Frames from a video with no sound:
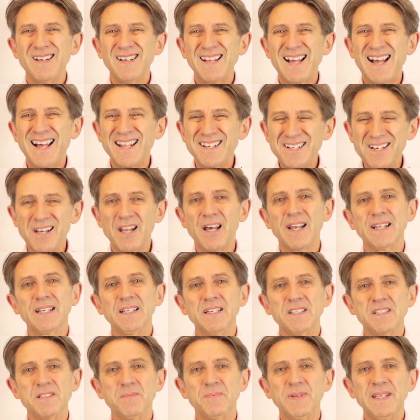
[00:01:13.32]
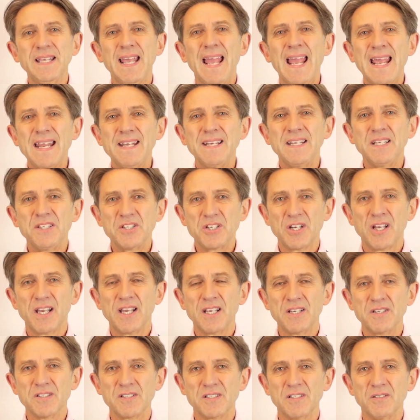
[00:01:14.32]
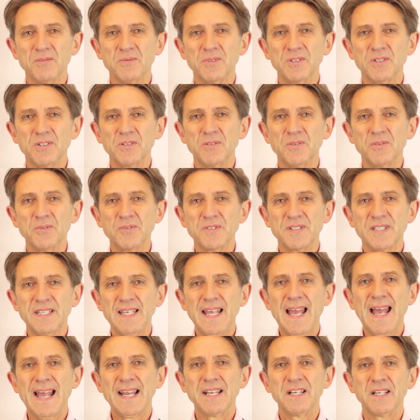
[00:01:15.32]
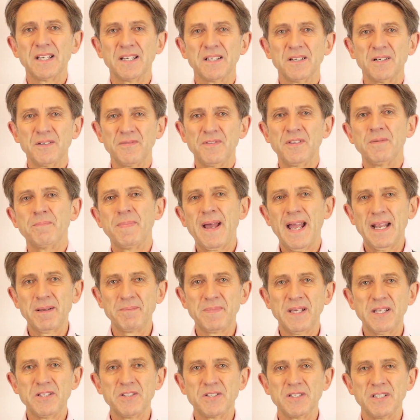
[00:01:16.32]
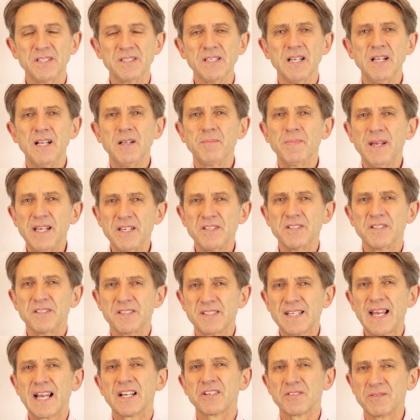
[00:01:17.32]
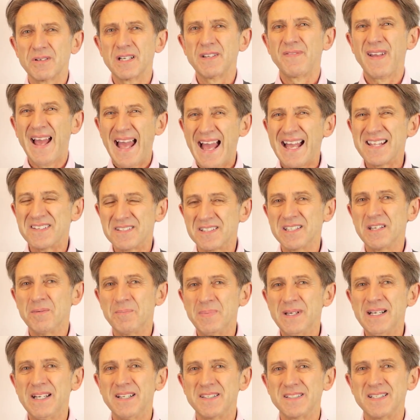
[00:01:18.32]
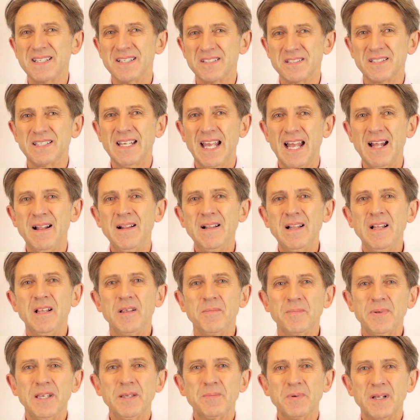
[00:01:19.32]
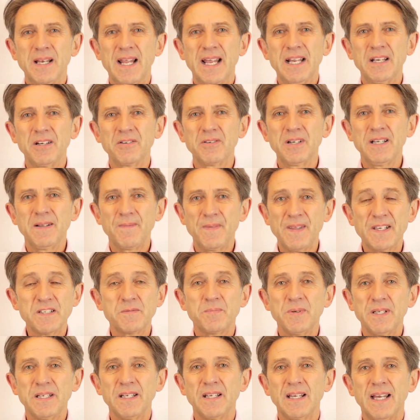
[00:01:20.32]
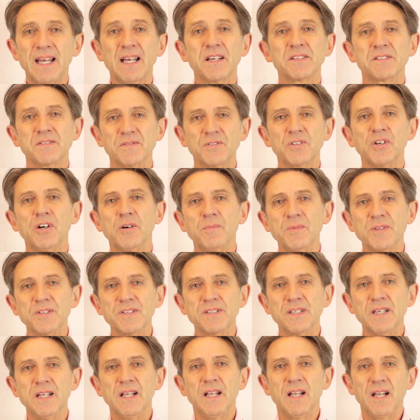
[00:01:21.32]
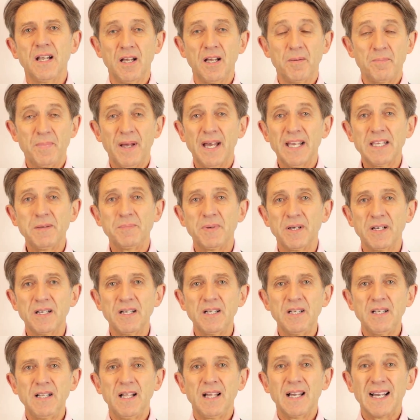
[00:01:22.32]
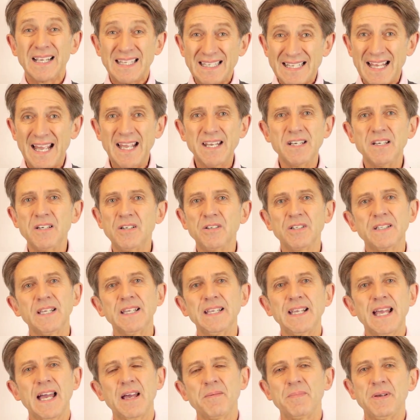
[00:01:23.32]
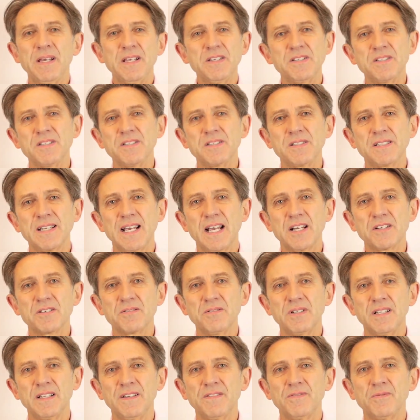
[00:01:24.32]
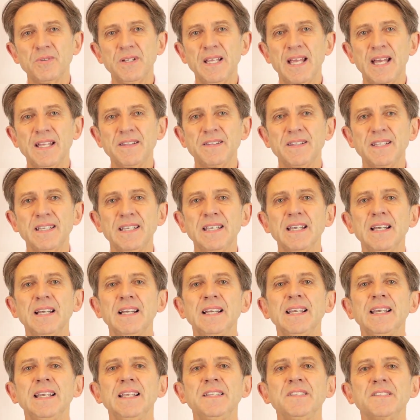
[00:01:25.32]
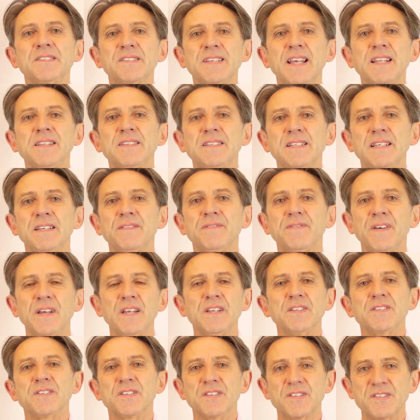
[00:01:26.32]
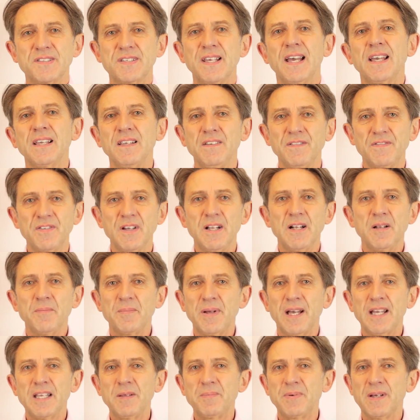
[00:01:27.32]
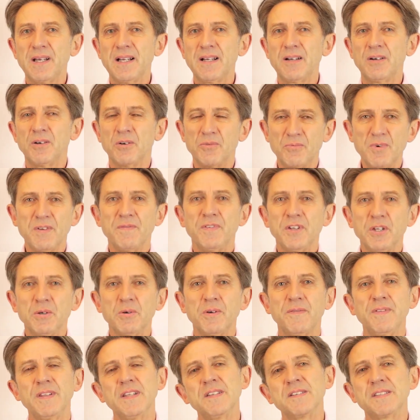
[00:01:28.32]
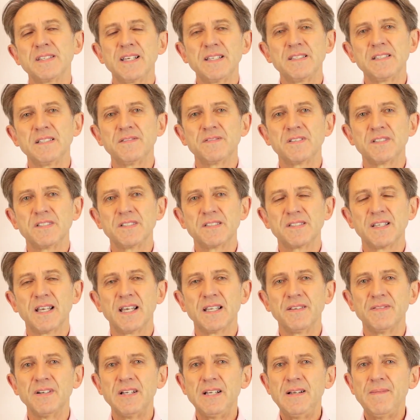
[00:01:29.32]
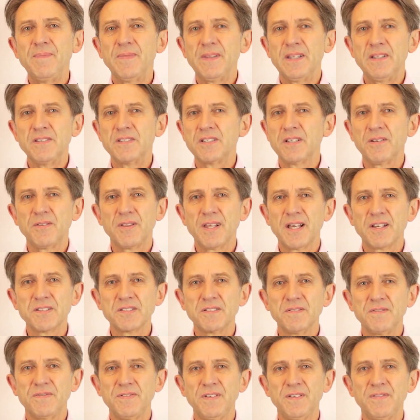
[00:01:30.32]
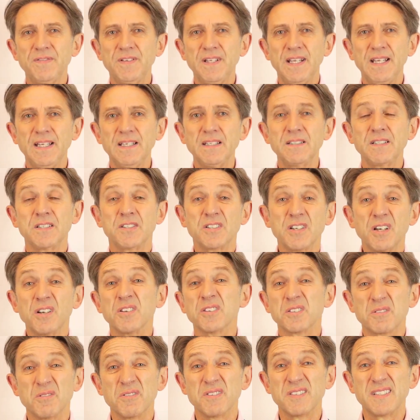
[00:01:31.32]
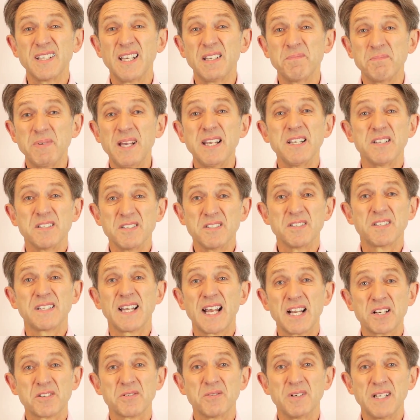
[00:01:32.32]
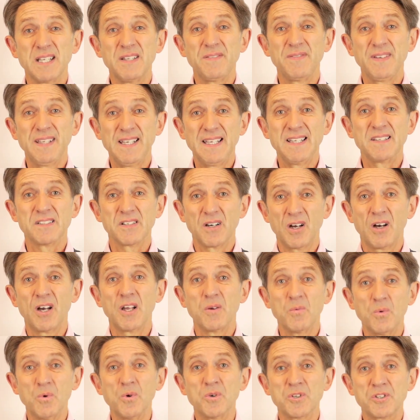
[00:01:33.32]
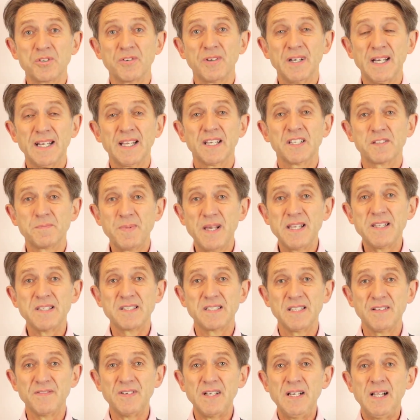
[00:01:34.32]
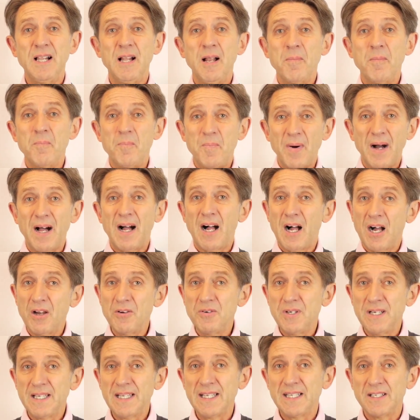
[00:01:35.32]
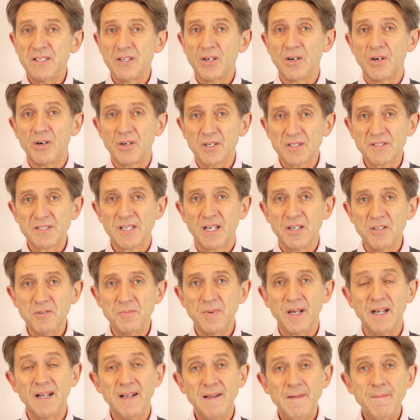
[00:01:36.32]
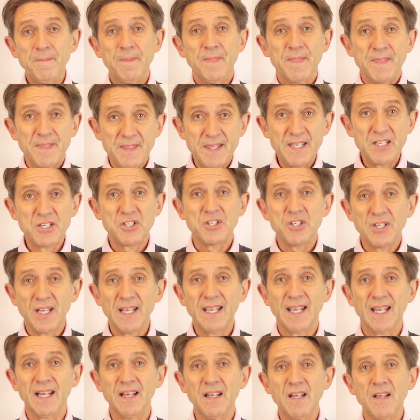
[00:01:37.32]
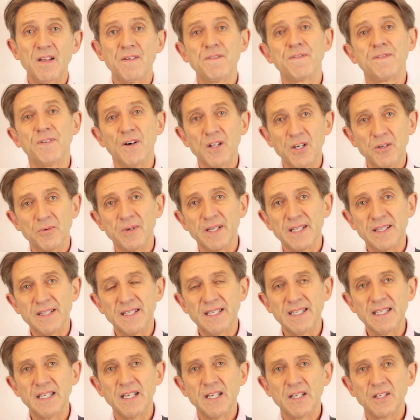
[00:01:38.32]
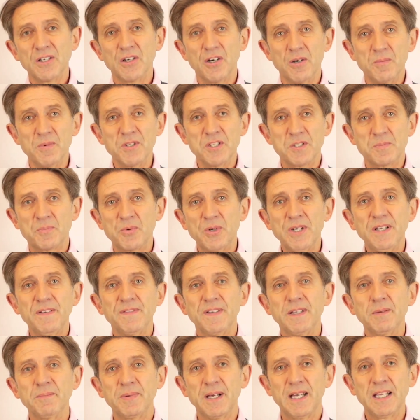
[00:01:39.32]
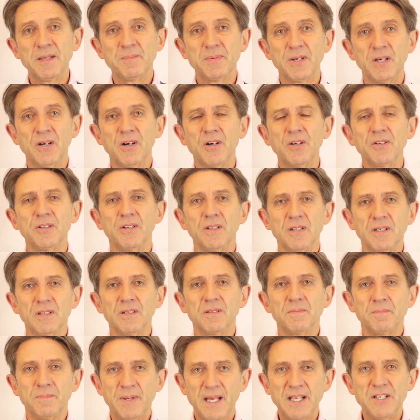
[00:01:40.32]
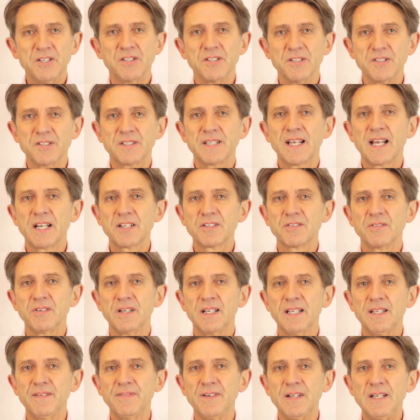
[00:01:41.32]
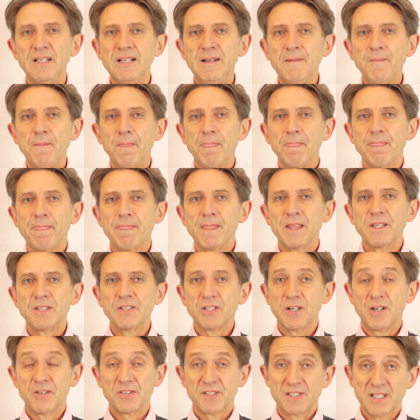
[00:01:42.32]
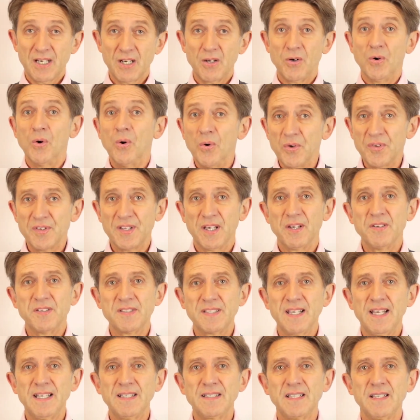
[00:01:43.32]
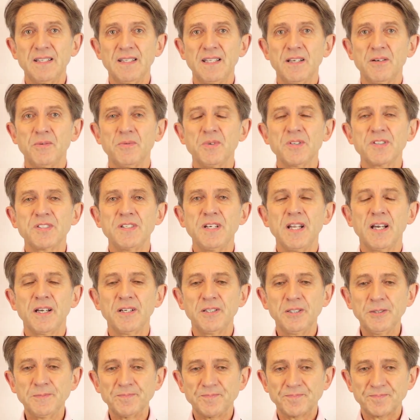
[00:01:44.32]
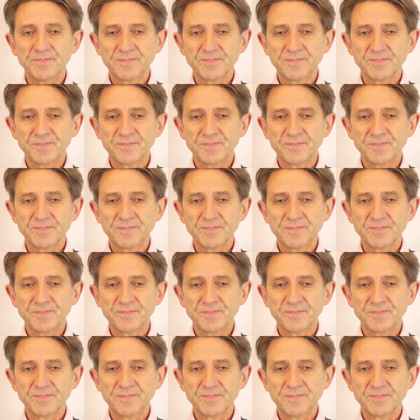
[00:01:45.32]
unlikely to be any change that would cause the anger of the backbenchers. Pensions tax relief has the ability to get people angry. There's been a House of Commons paper, again looking at pensions tax relief. We had the incentive to save paper, or review of the incentives to save, in 2015. The Chancellor said pensions tax relief is eye-wateringly expensive, but only in October this year, following the Commons briefing paper on pensions tax relief, the Chancellor also said that there was no